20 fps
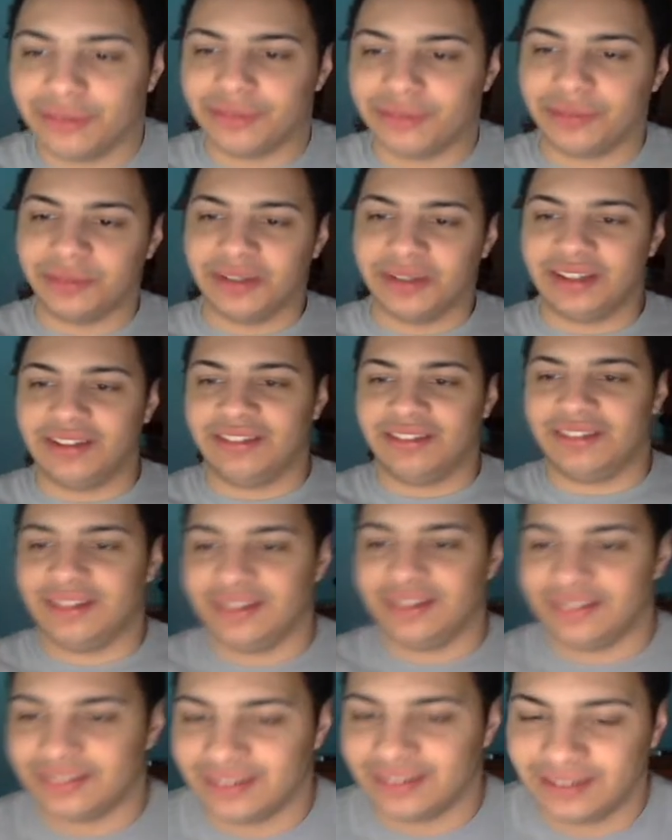from the
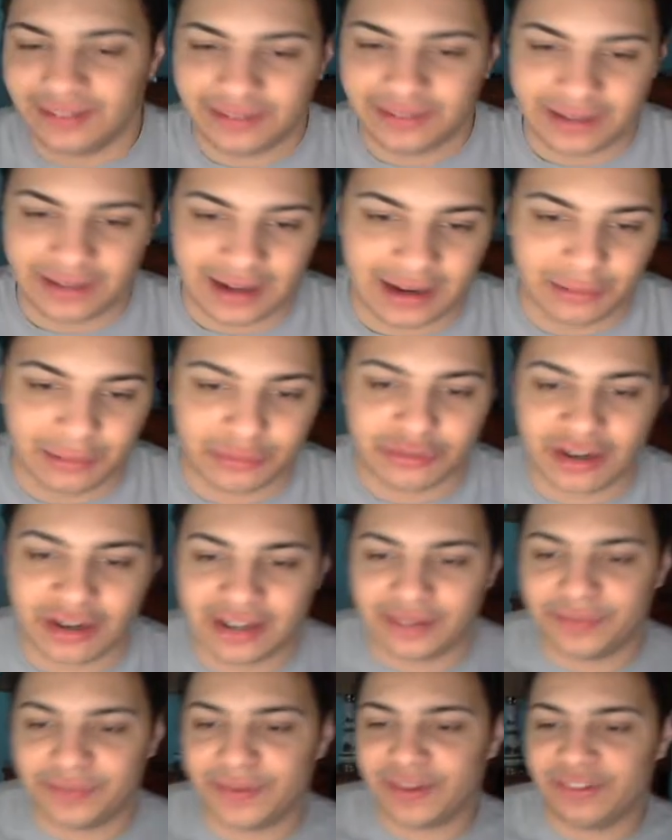disease. I was trying
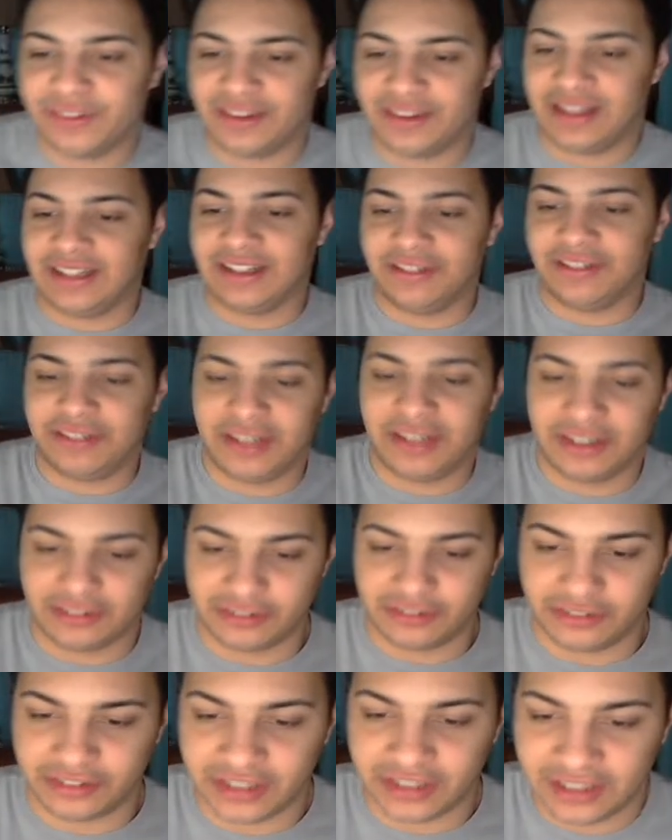to figure that out
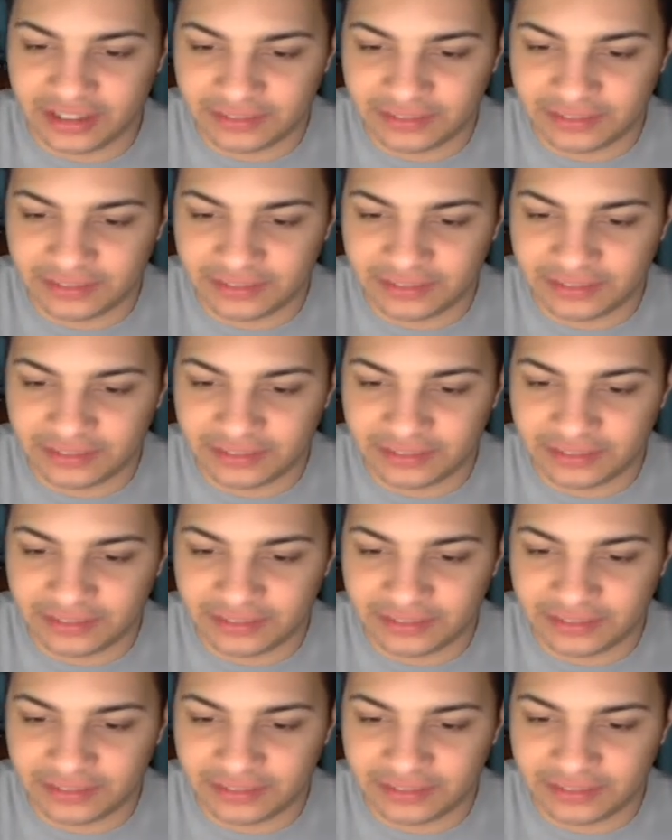yesterday.